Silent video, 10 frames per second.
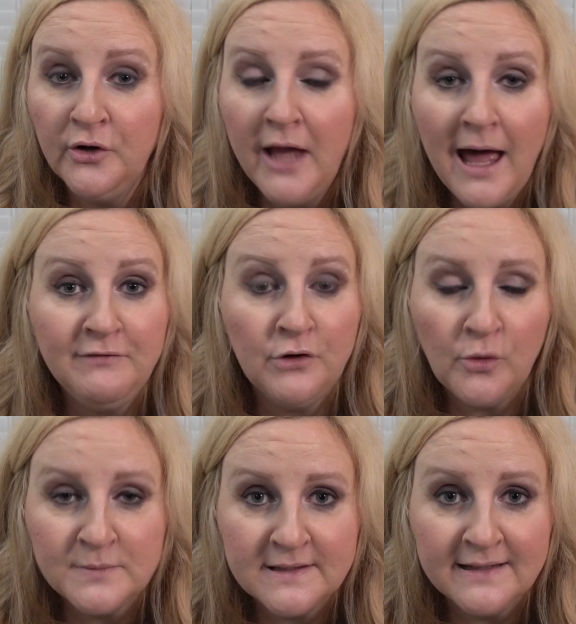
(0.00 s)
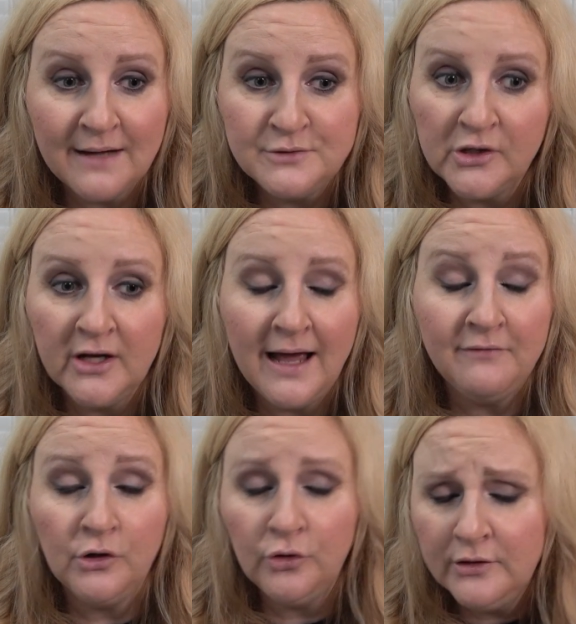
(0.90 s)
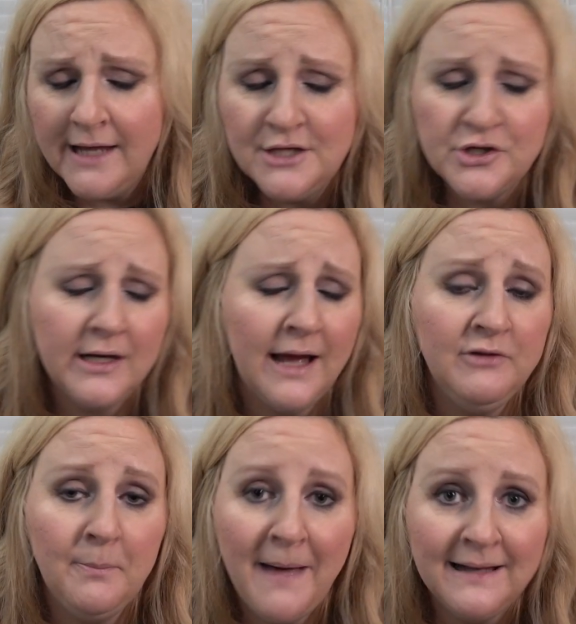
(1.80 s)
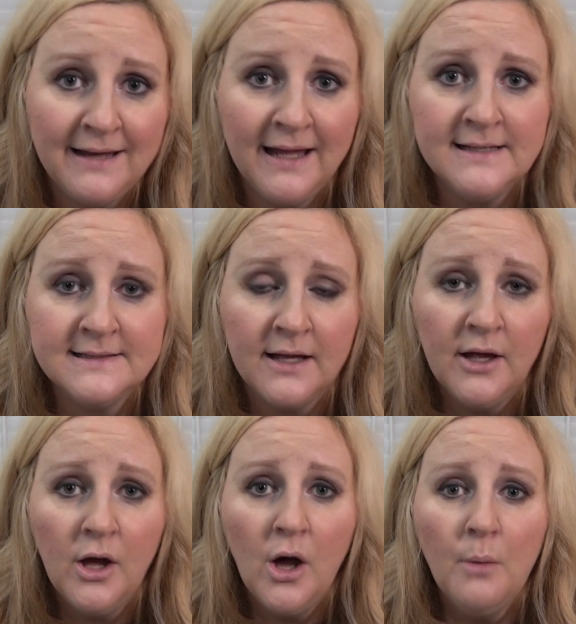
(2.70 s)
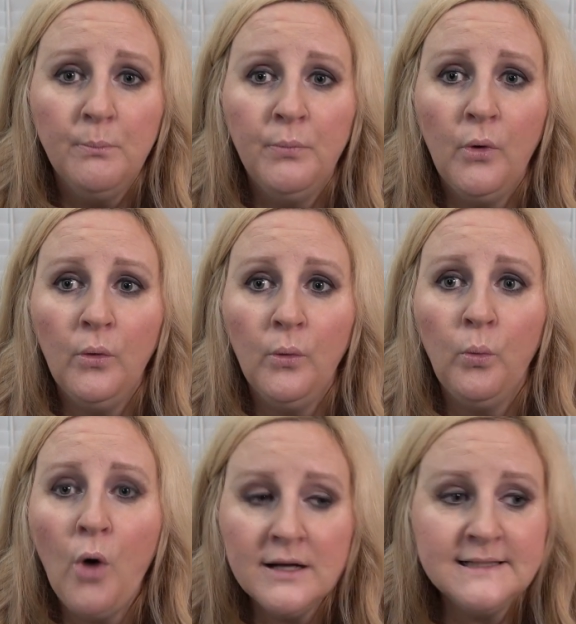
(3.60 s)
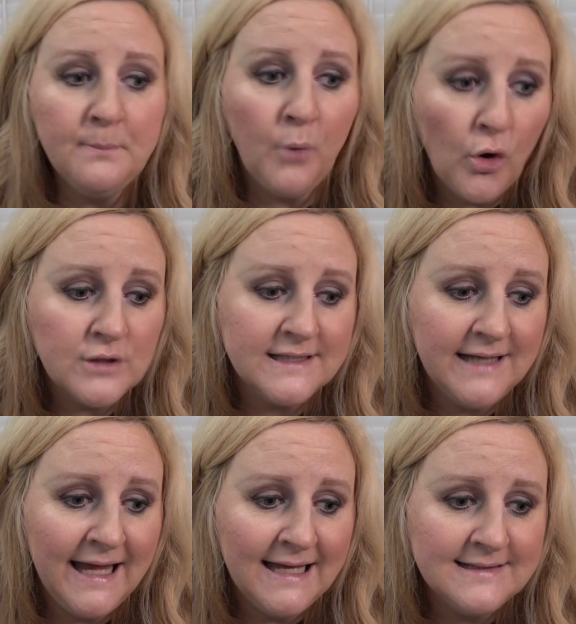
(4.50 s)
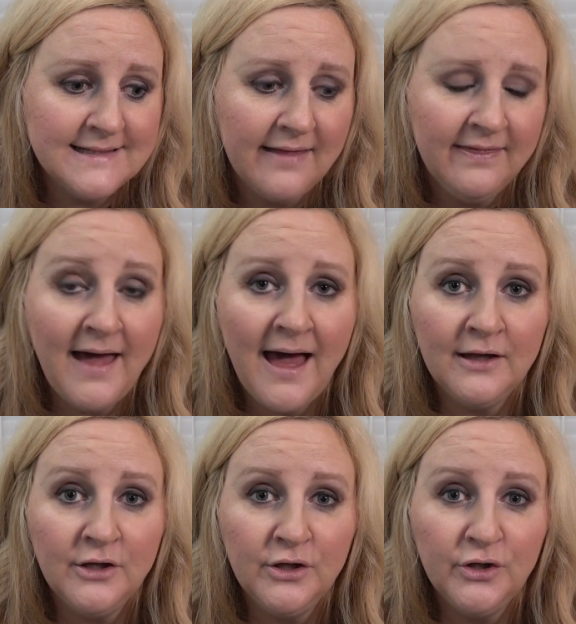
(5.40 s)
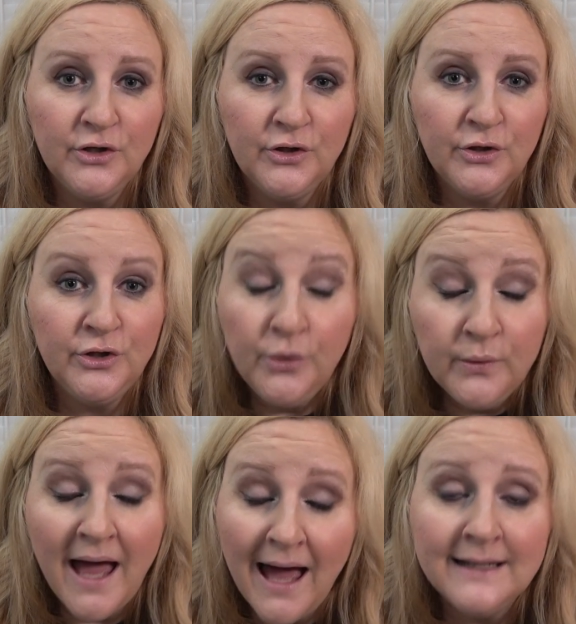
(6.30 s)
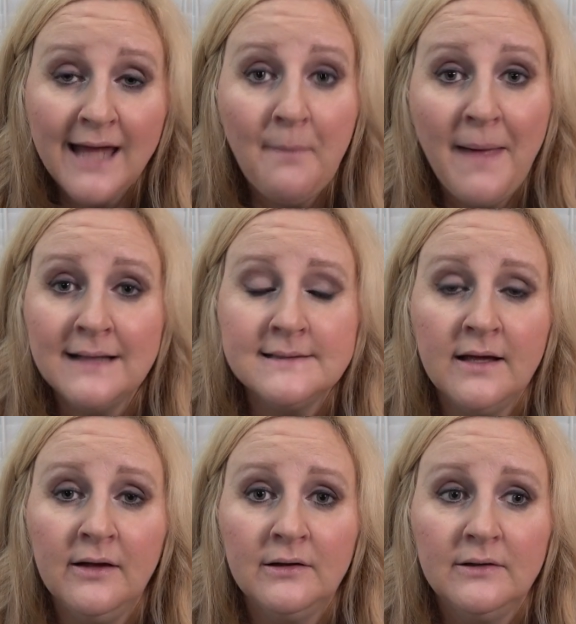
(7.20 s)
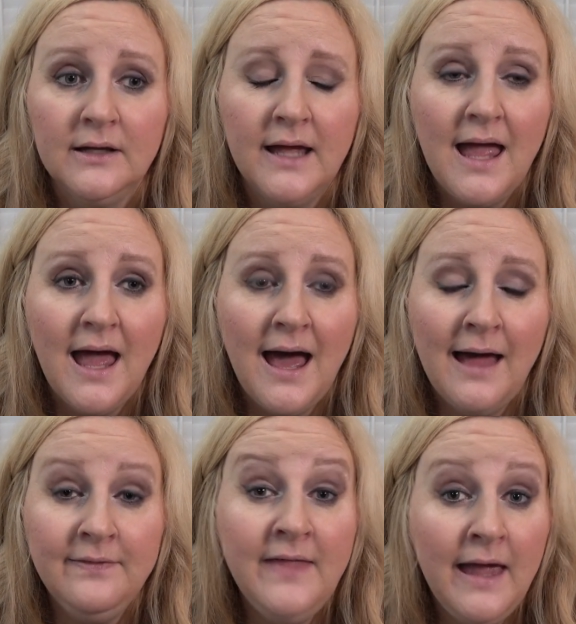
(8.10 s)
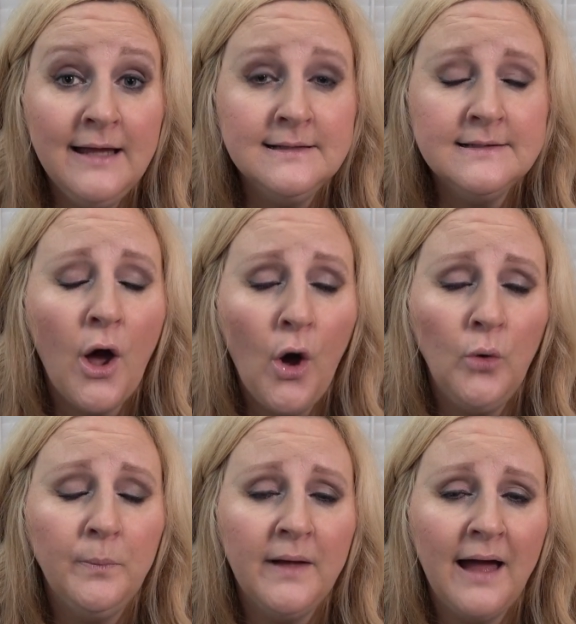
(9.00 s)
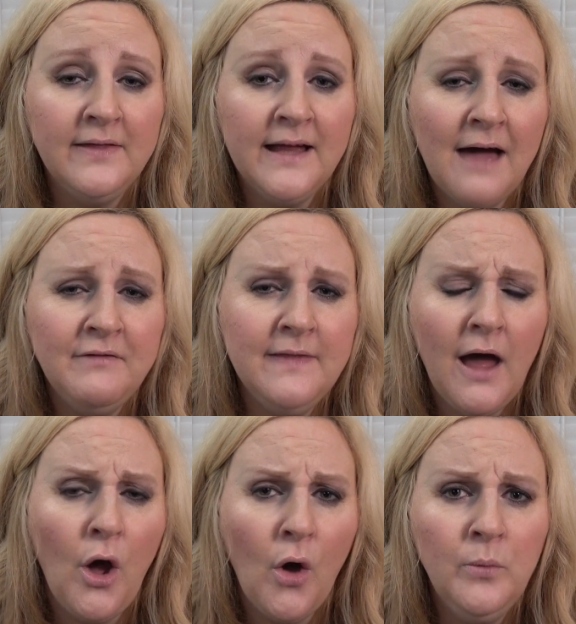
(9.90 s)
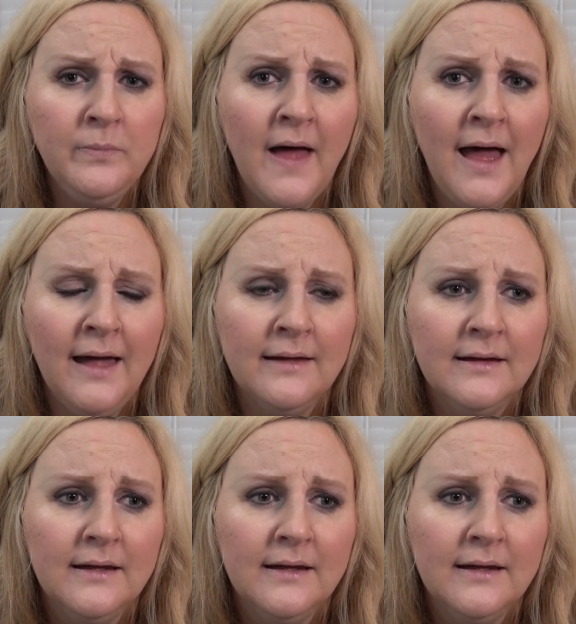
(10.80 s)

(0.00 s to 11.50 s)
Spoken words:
going to have your ups and downs. You're going to have your good days. You're going to have your bad days. But what is important is that you can get better. And there is hope. I think having that hope there